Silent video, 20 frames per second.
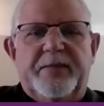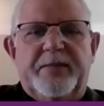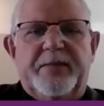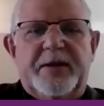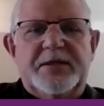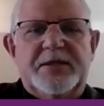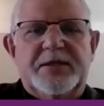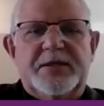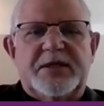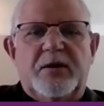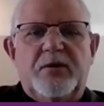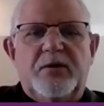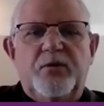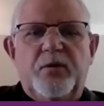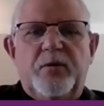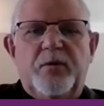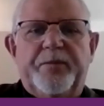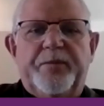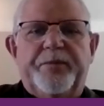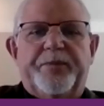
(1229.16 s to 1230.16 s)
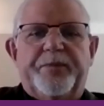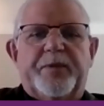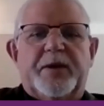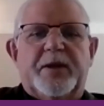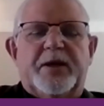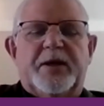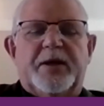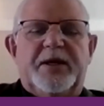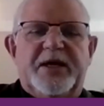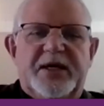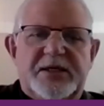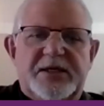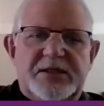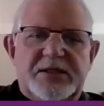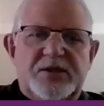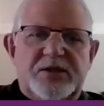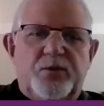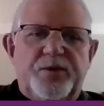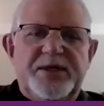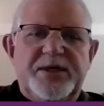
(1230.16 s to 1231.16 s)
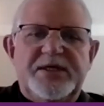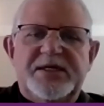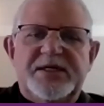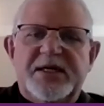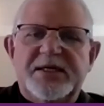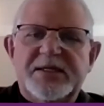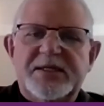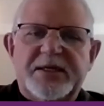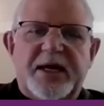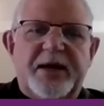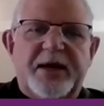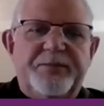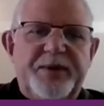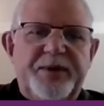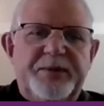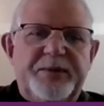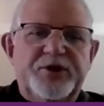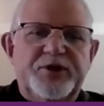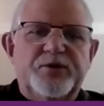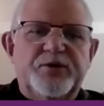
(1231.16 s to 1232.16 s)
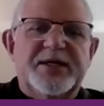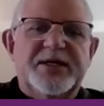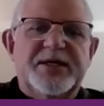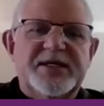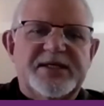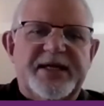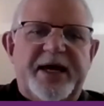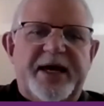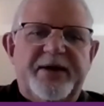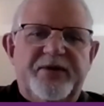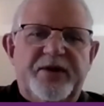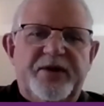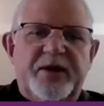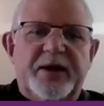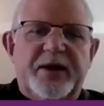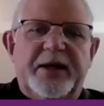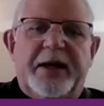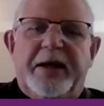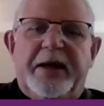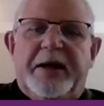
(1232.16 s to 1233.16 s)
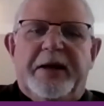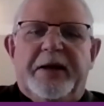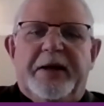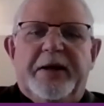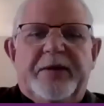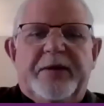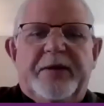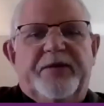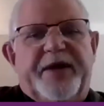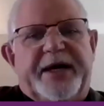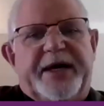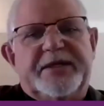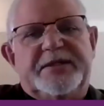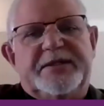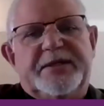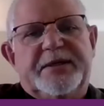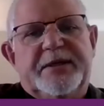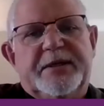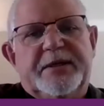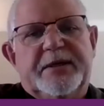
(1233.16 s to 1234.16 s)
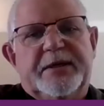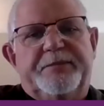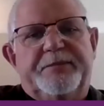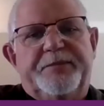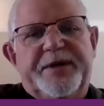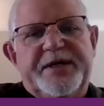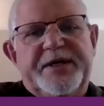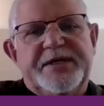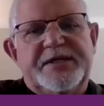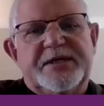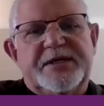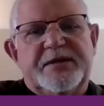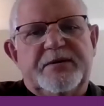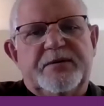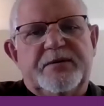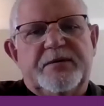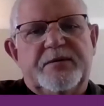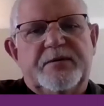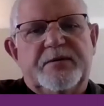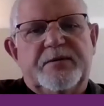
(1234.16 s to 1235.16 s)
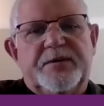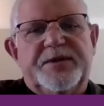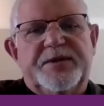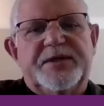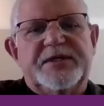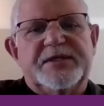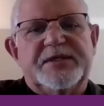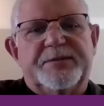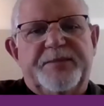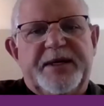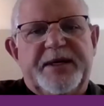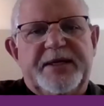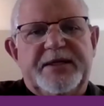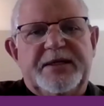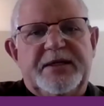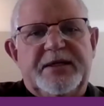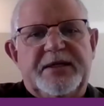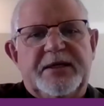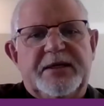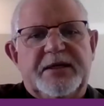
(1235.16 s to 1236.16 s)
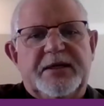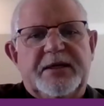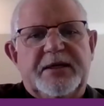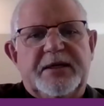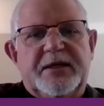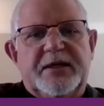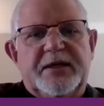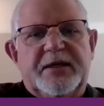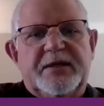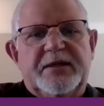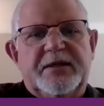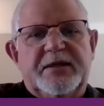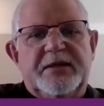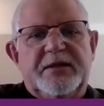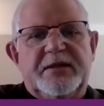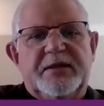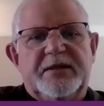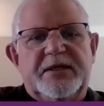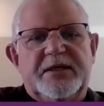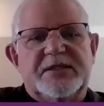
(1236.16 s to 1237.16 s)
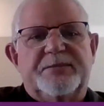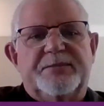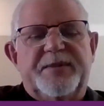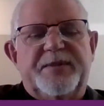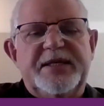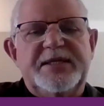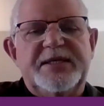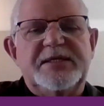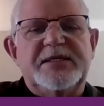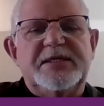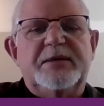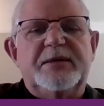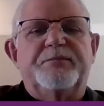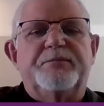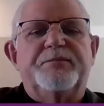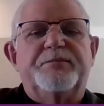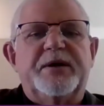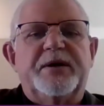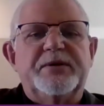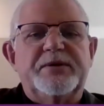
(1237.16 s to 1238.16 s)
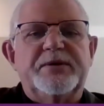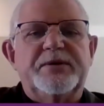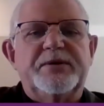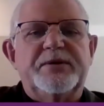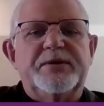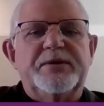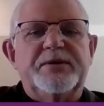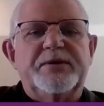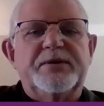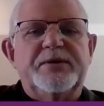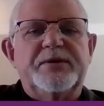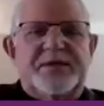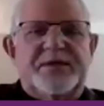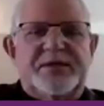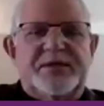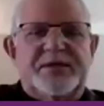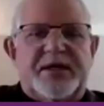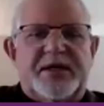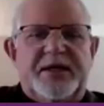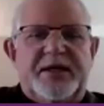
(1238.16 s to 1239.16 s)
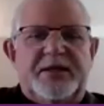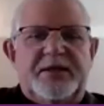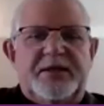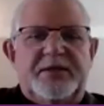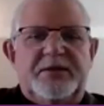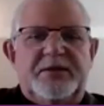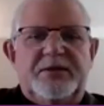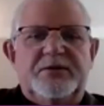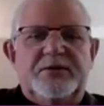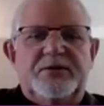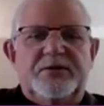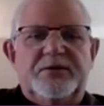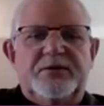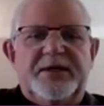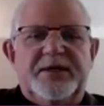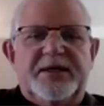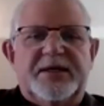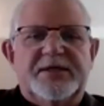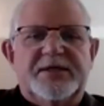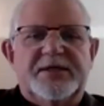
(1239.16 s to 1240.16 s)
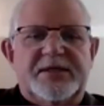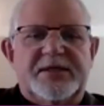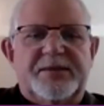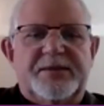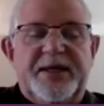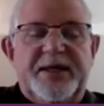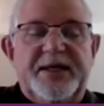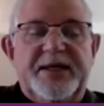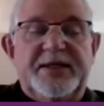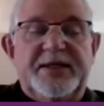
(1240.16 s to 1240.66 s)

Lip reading: So, yes, we sensitize people to understand that a person with a disability is imposed by society due to inaccessibility,